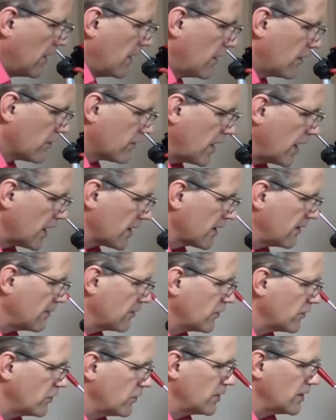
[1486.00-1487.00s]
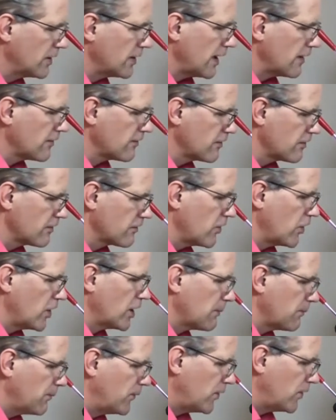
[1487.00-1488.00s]
So I can do it as a
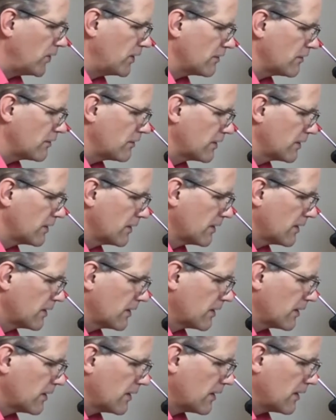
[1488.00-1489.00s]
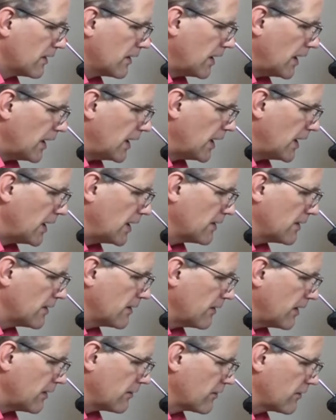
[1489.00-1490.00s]
starting point and
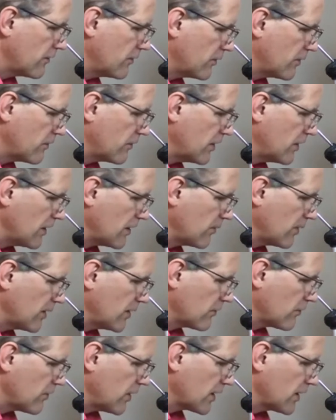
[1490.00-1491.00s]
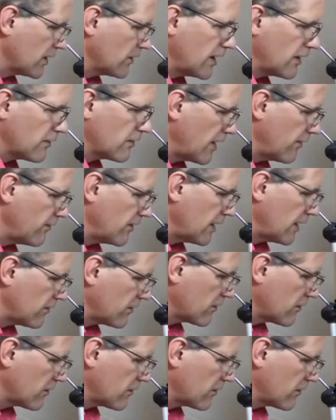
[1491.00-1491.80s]
as do a sequence. So I can just have it as a